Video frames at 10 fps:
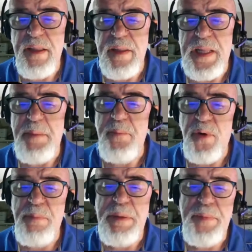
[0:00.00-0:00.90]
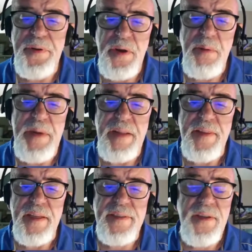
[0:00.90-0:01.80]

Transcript: let more people know about this.